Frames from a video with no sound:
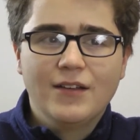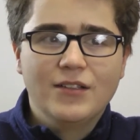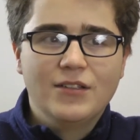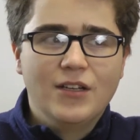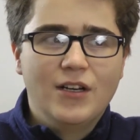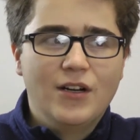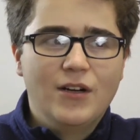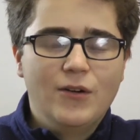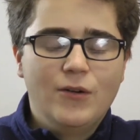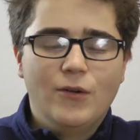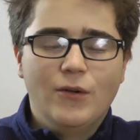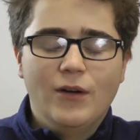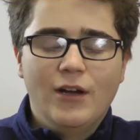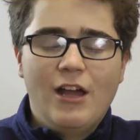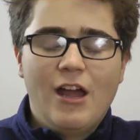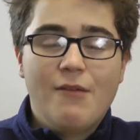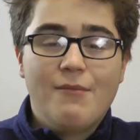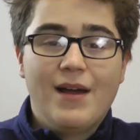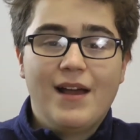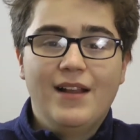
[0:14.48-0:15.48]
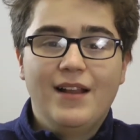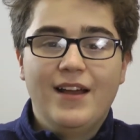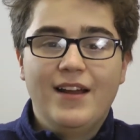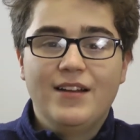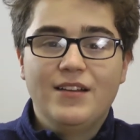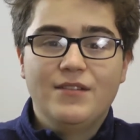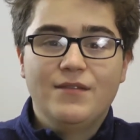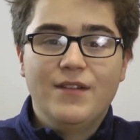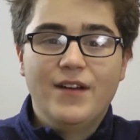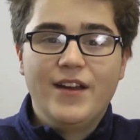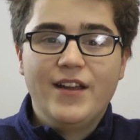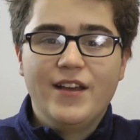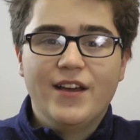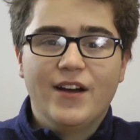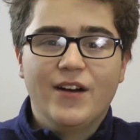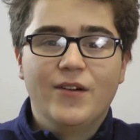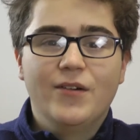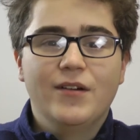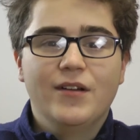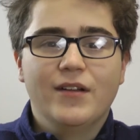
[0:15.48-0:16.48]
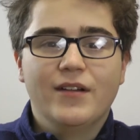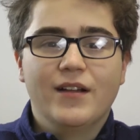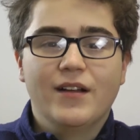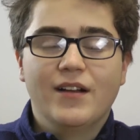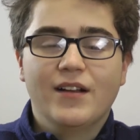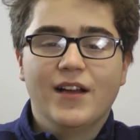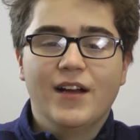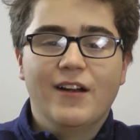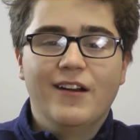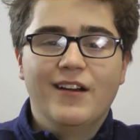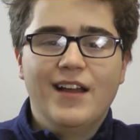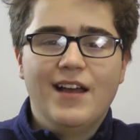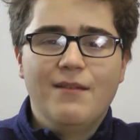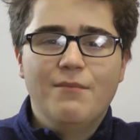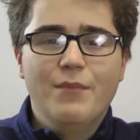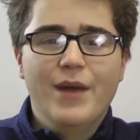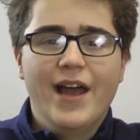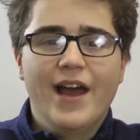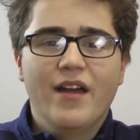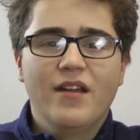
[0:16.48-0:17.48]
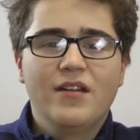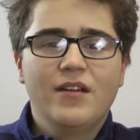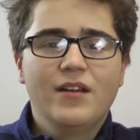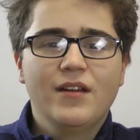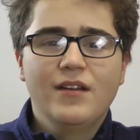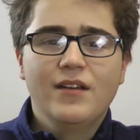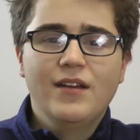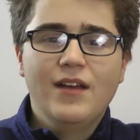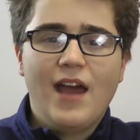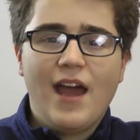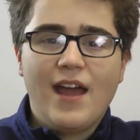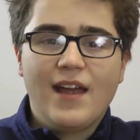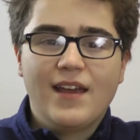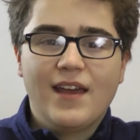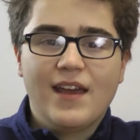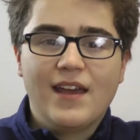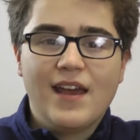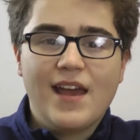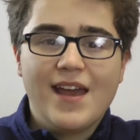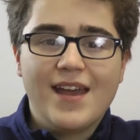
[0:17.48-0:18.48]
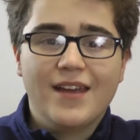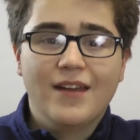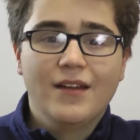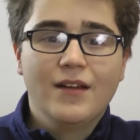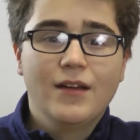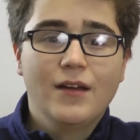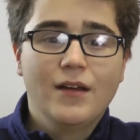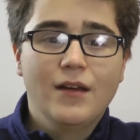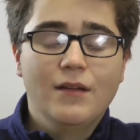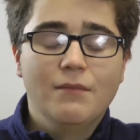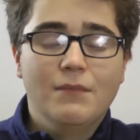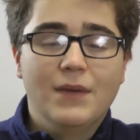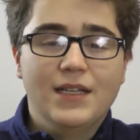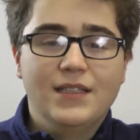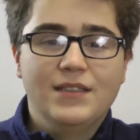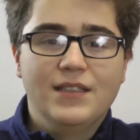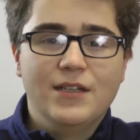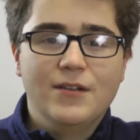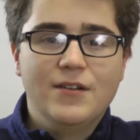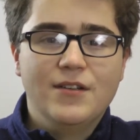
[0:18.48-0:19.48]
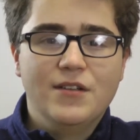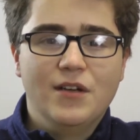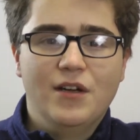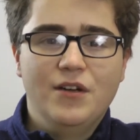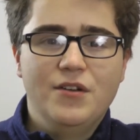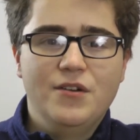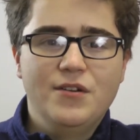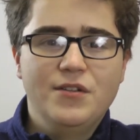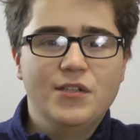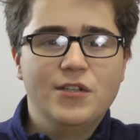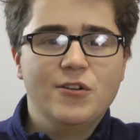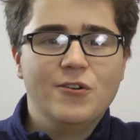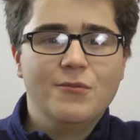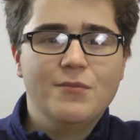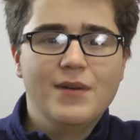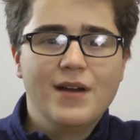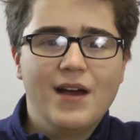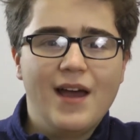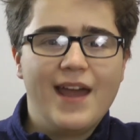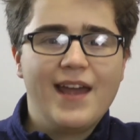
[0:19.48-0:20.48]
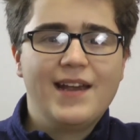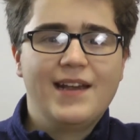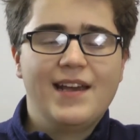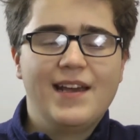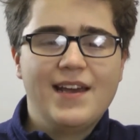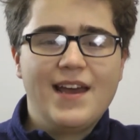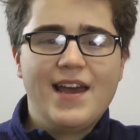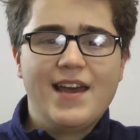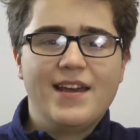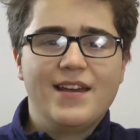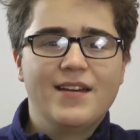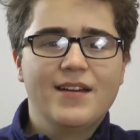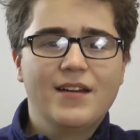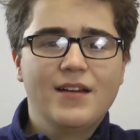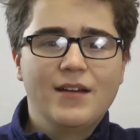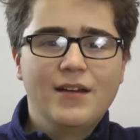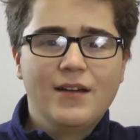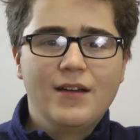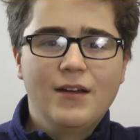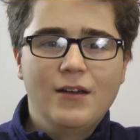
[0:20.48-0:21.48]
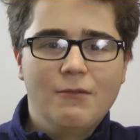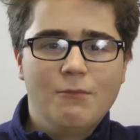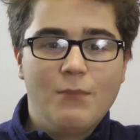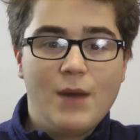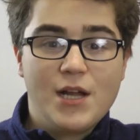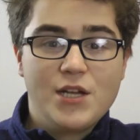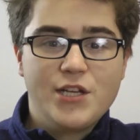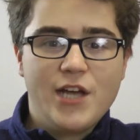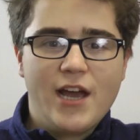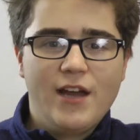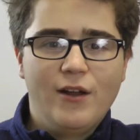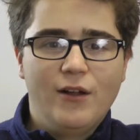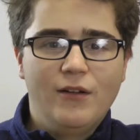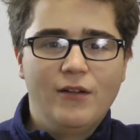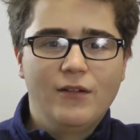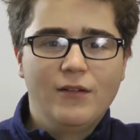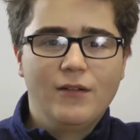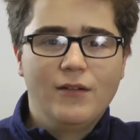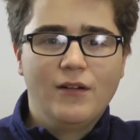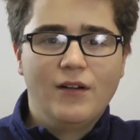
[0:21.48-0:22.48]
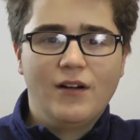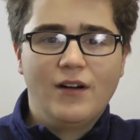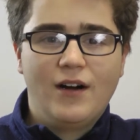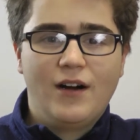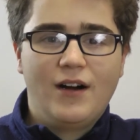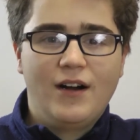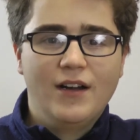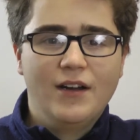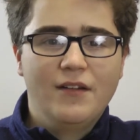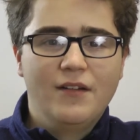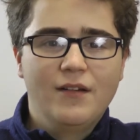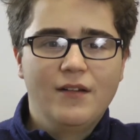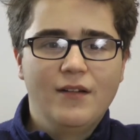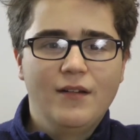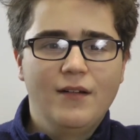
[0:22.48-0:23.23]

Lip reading: So, in my latest video, The Clarinet Man, a.k.a. my series on YouTube, a.k.a. my channel online,